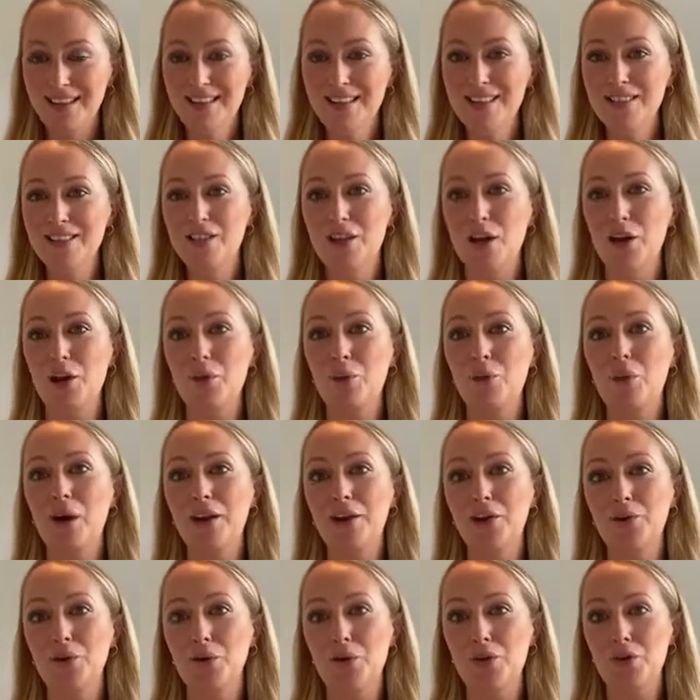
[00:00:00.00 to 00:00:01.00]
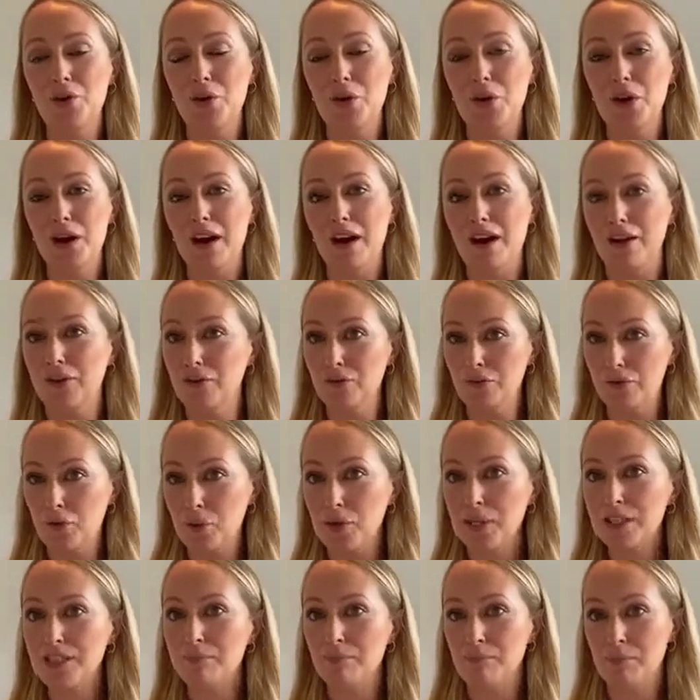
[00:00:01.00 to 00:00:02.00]
So when you're an
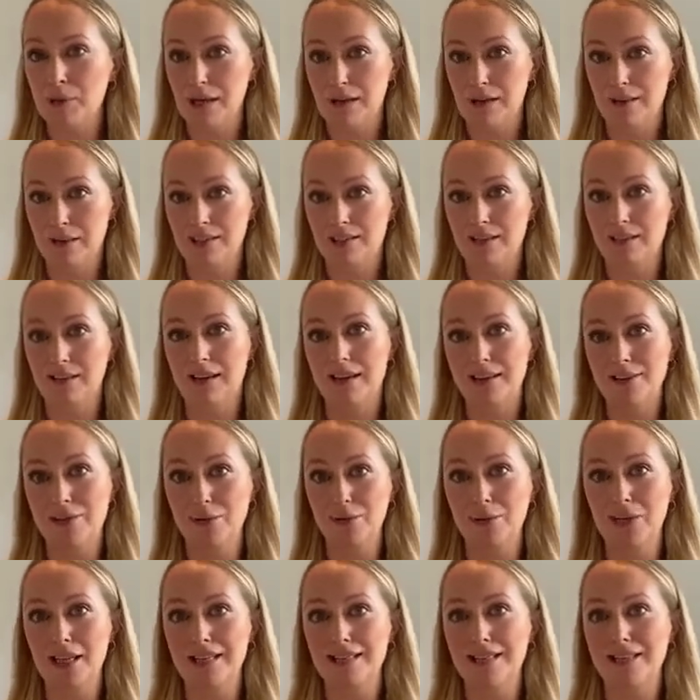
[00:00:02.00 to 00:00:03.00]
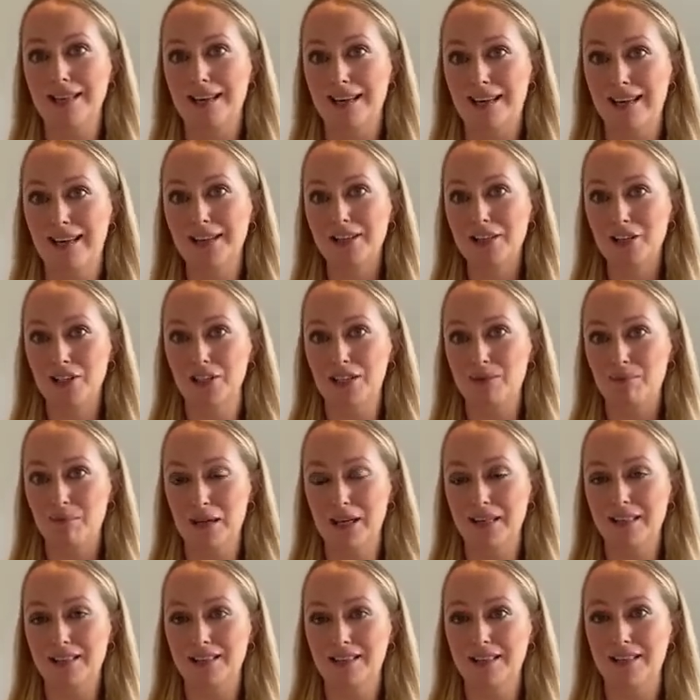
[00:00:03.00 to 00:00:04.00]
avoidant person and you're dating an anxious
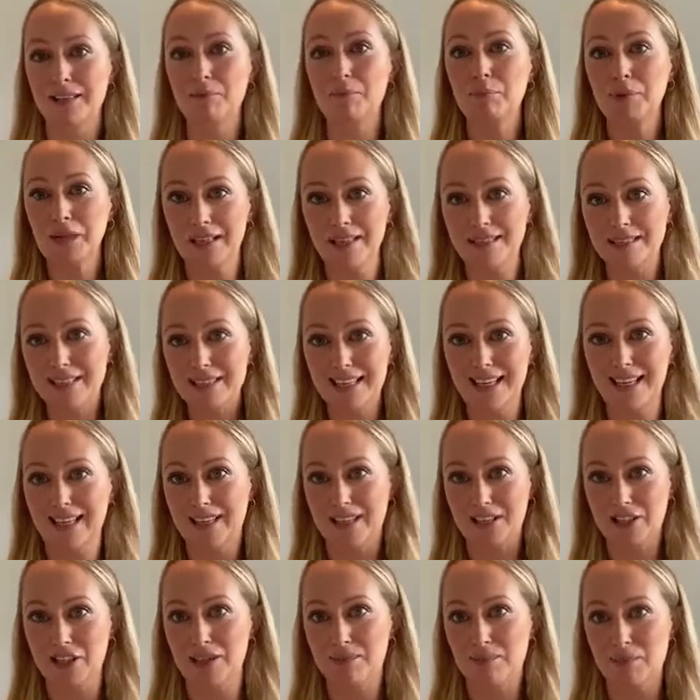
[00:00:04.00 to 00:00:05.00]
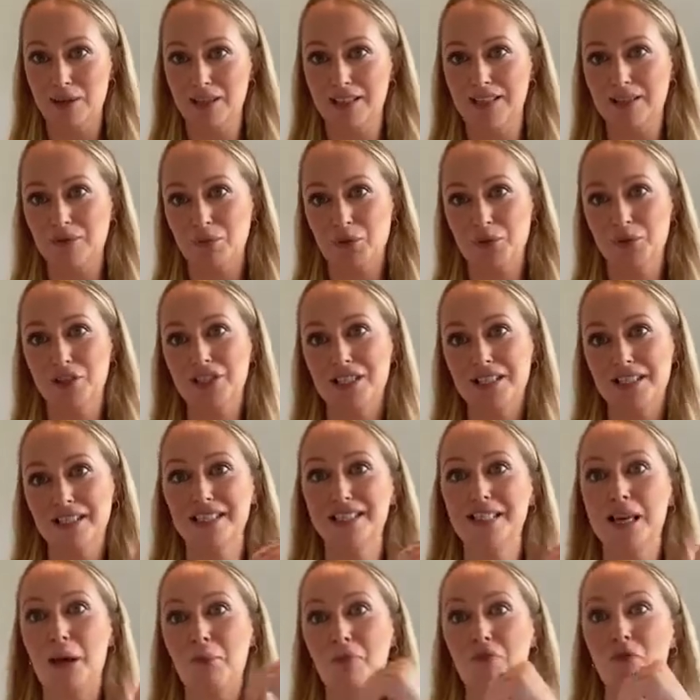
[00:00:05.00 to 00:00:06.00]
person, because the anxious person wants to
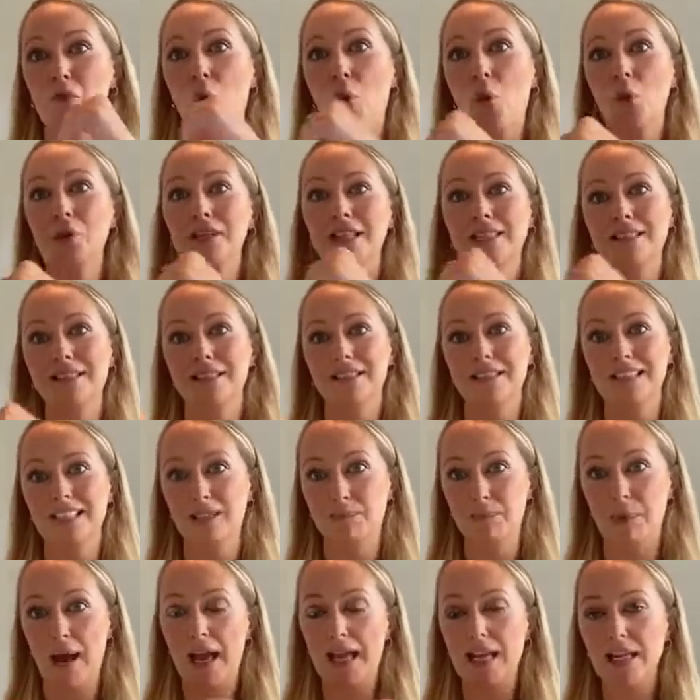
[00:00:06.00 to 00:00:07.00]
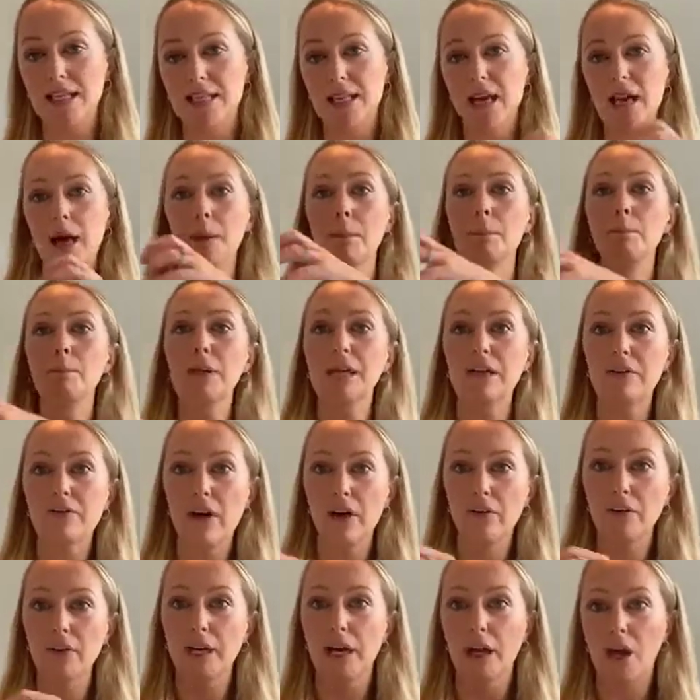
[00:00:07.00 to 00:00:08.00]
step forward into the space, be
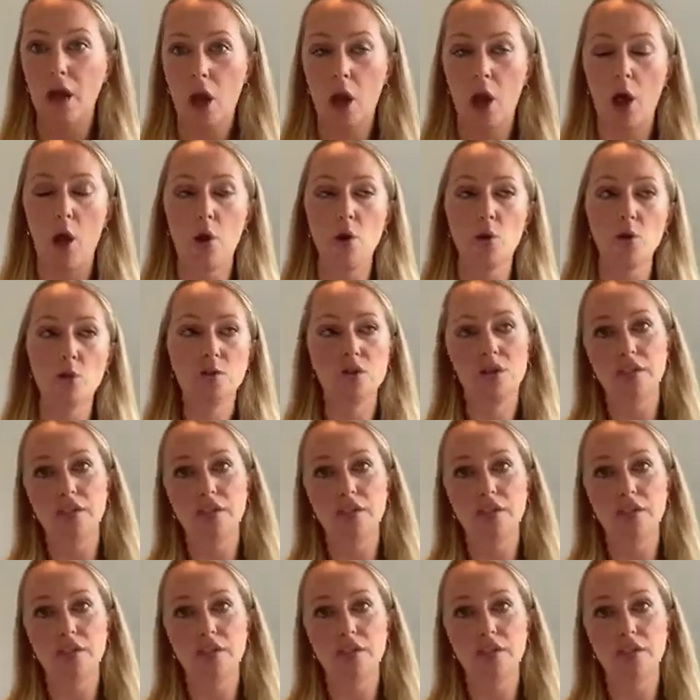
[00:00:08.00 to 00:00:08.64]
very close,